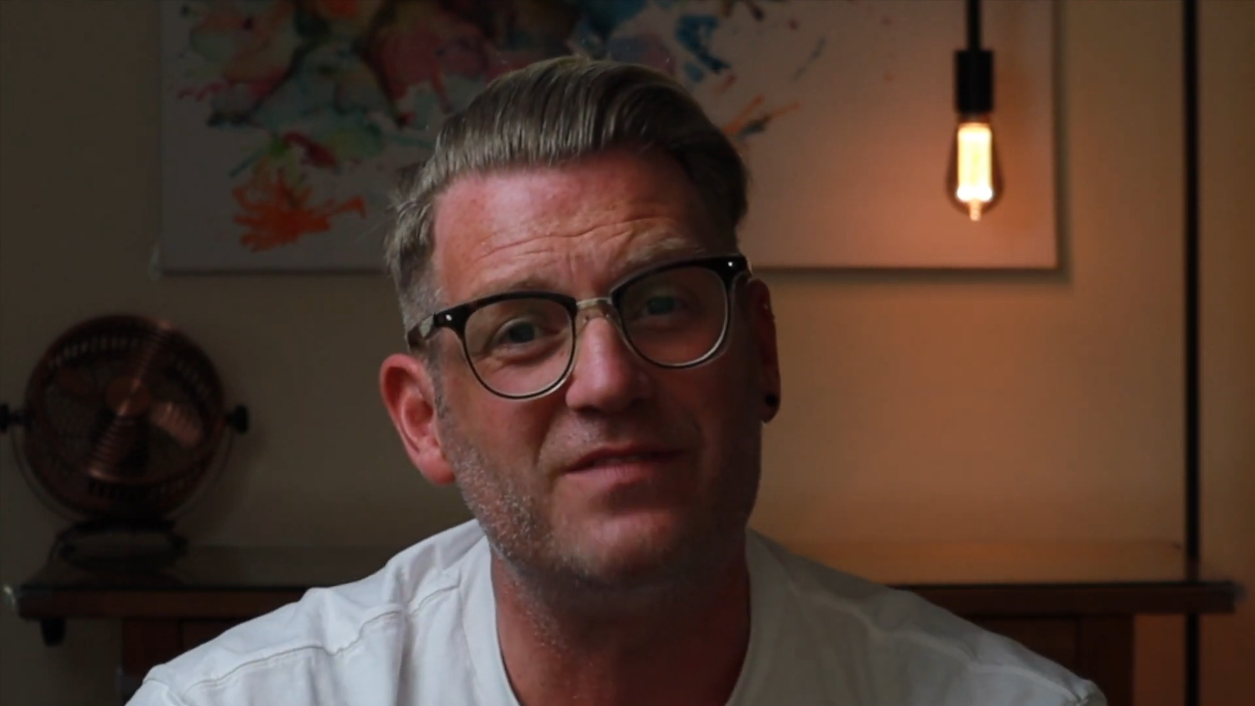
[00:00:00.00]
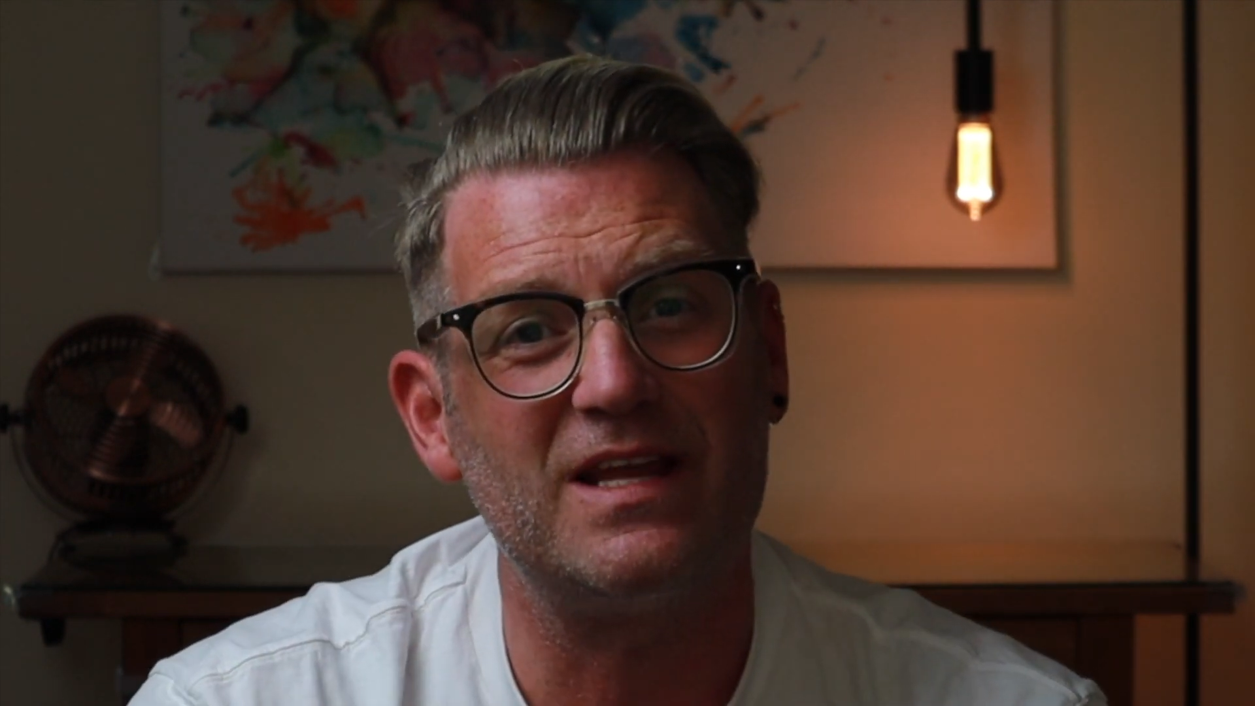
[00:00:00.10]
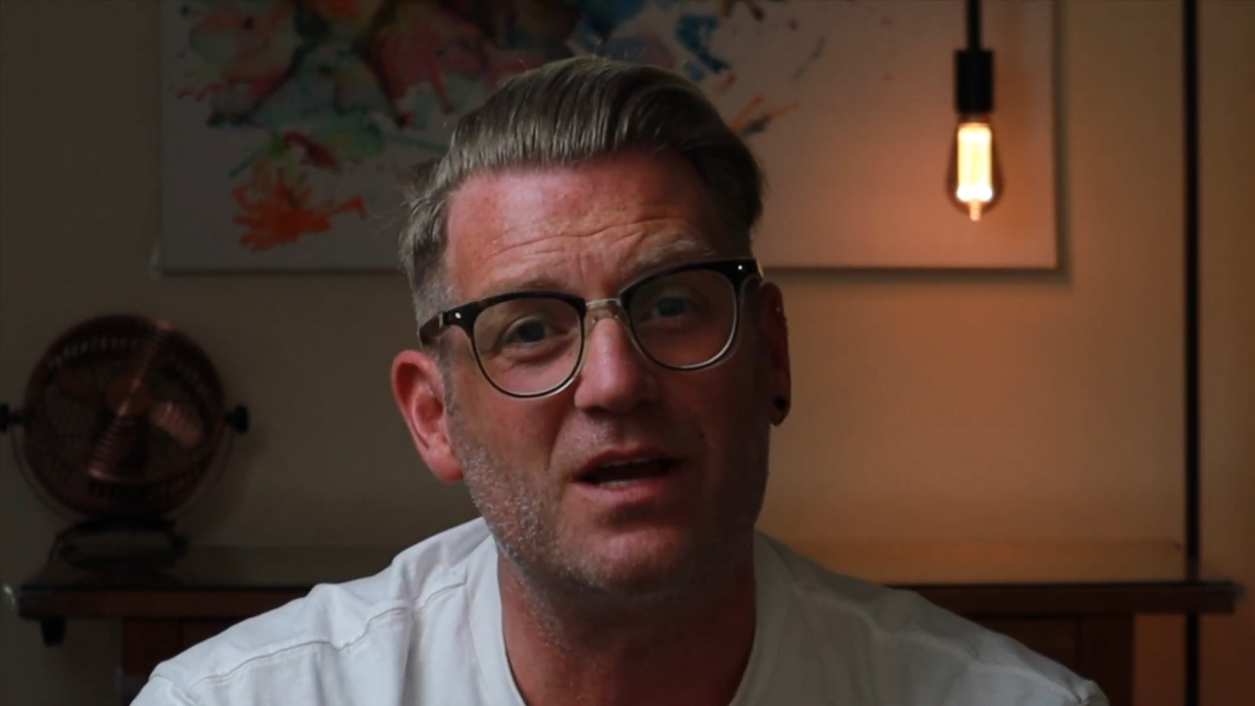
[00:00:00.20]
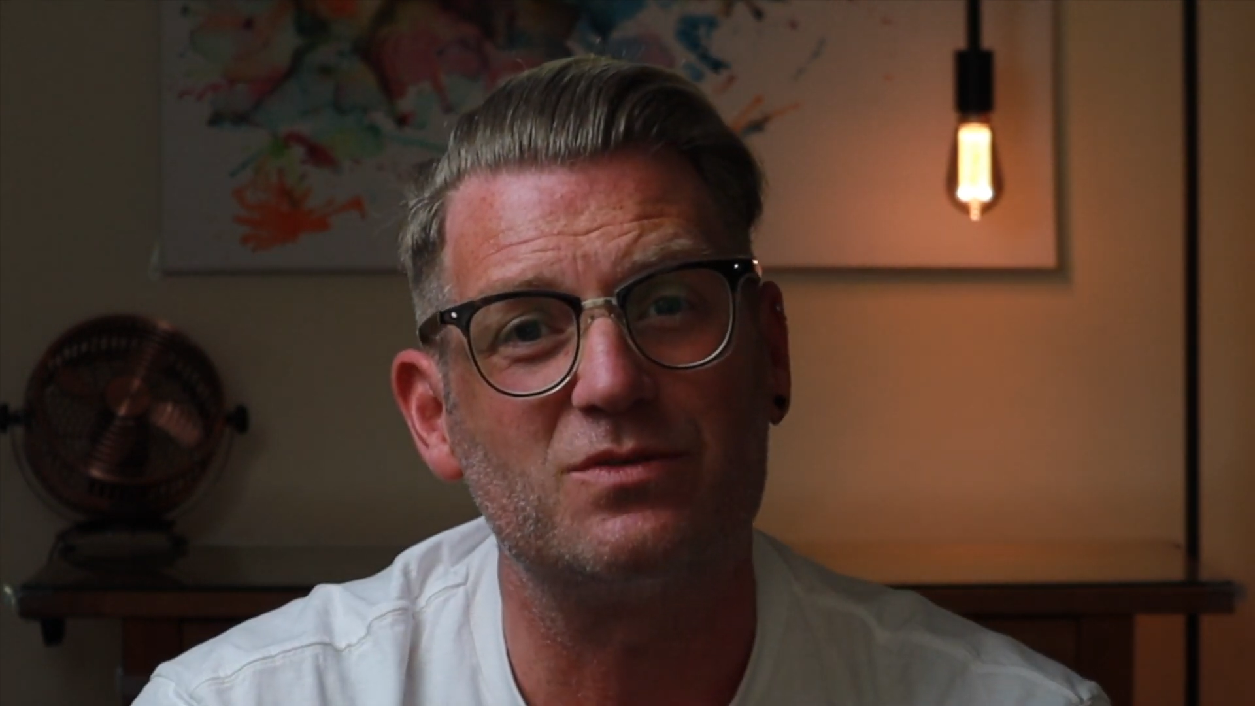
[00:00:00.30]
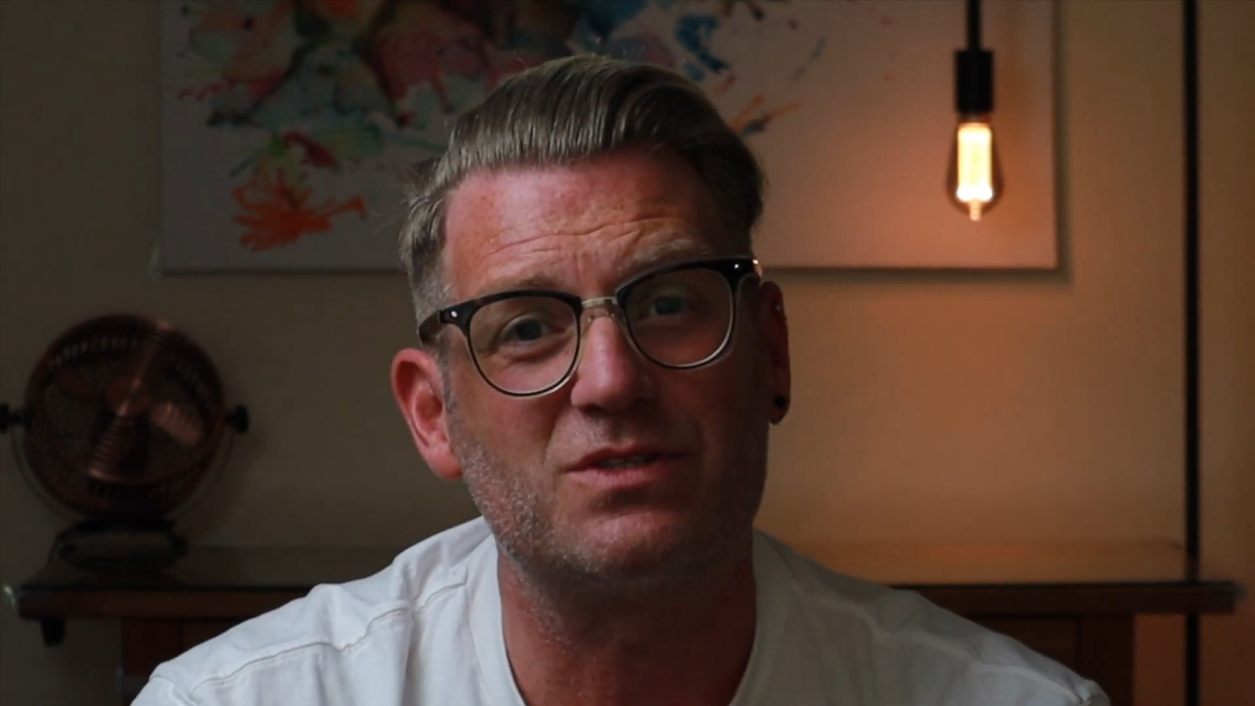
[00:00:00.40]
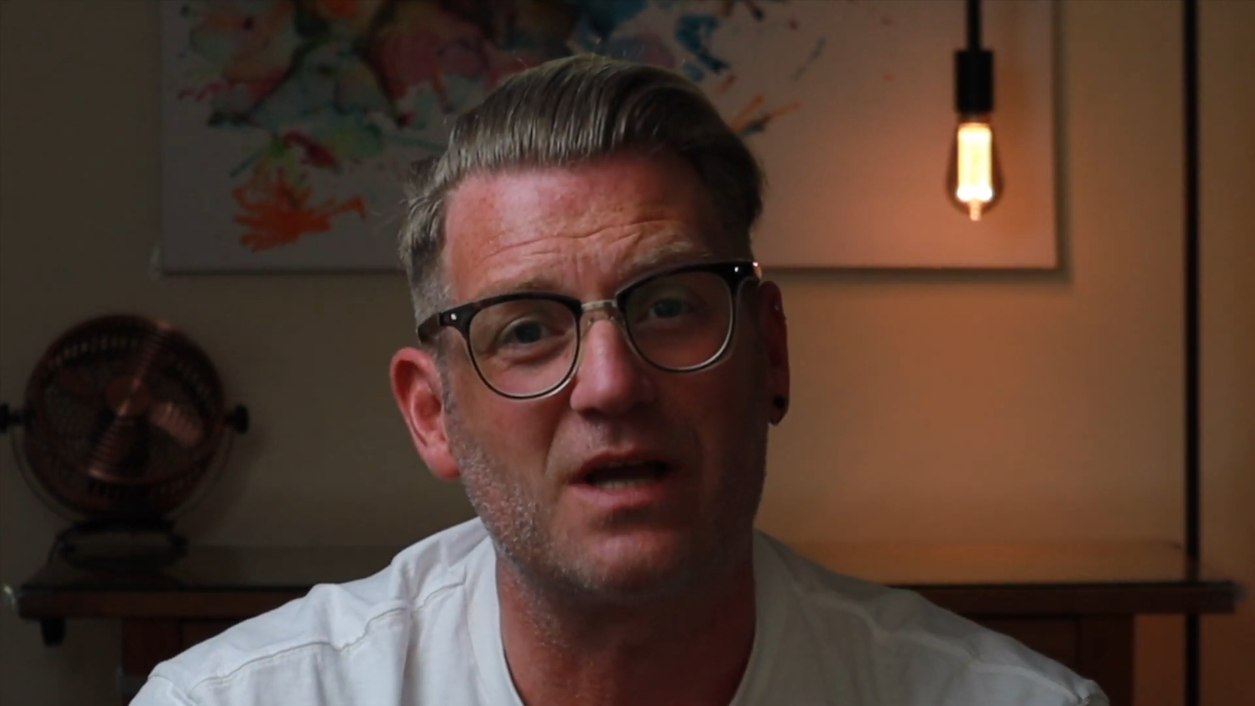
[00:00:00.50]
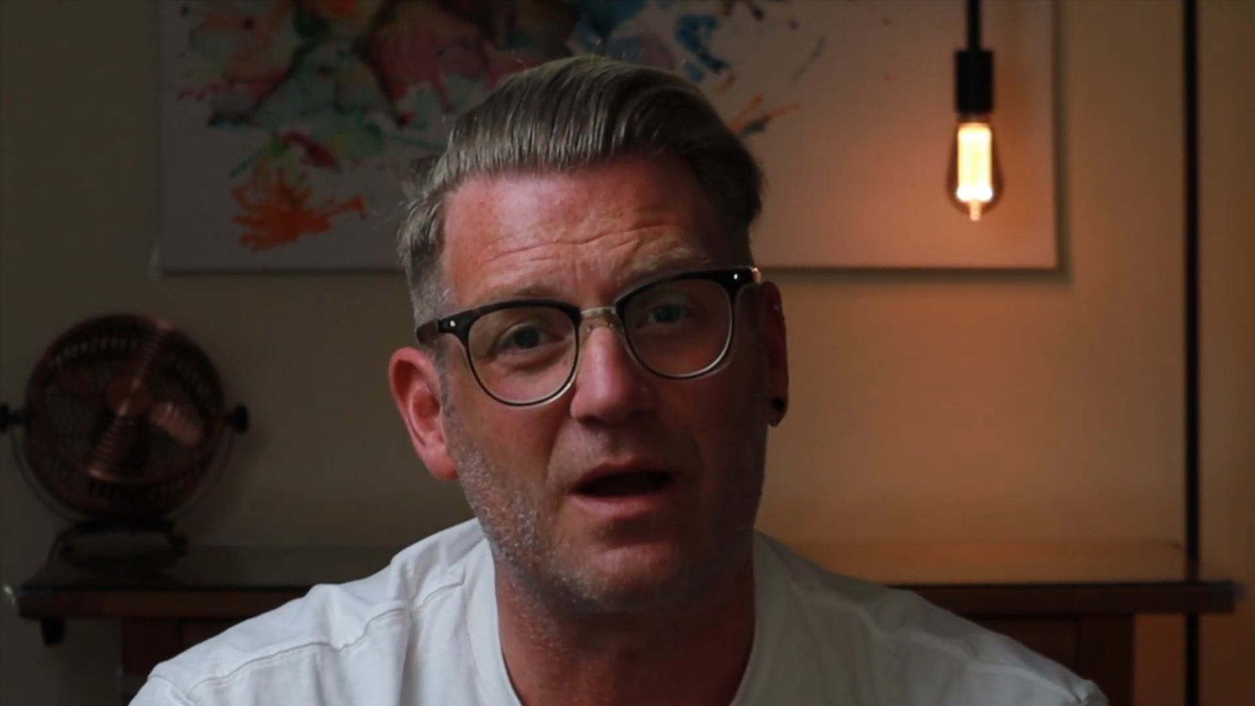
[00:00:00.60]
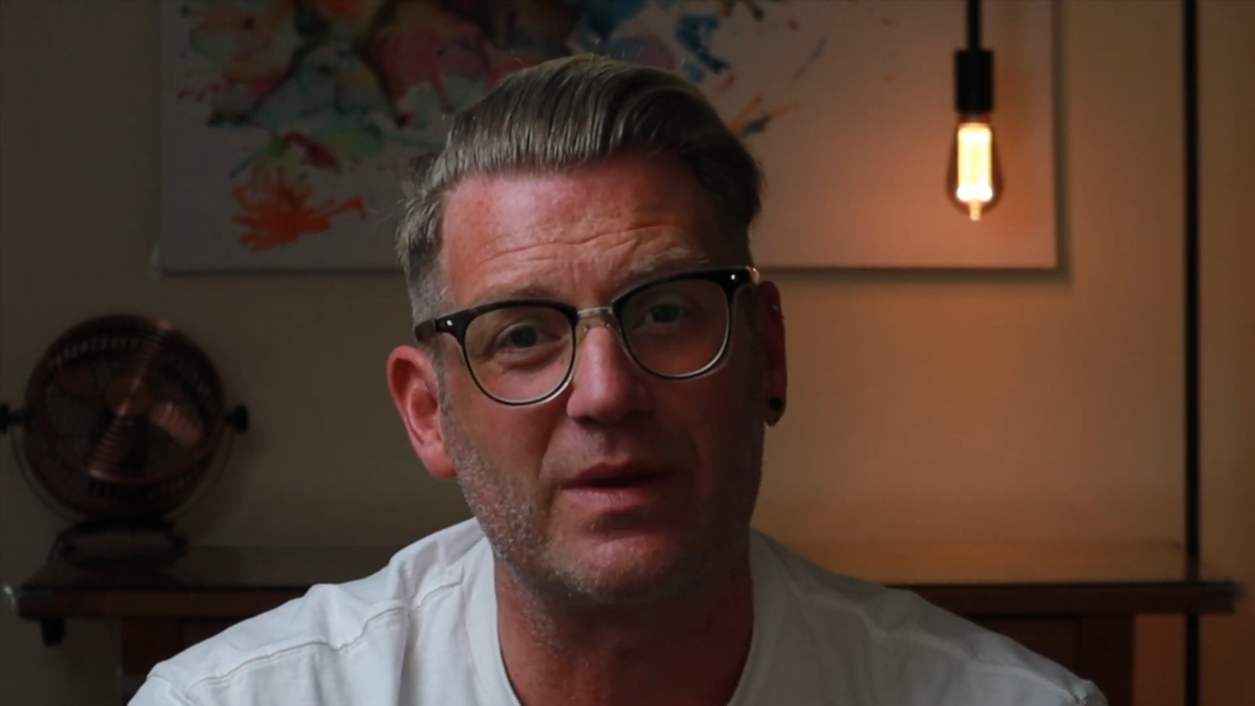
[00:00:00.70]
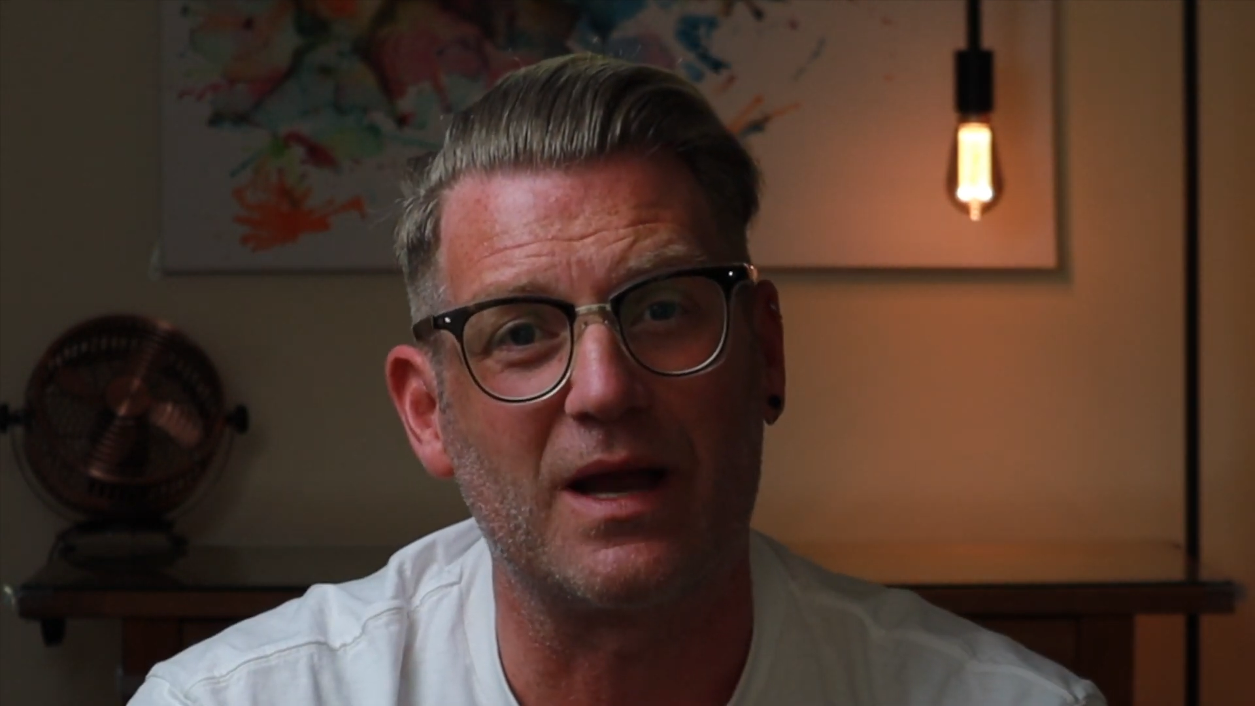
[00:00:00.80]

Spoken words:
videos coming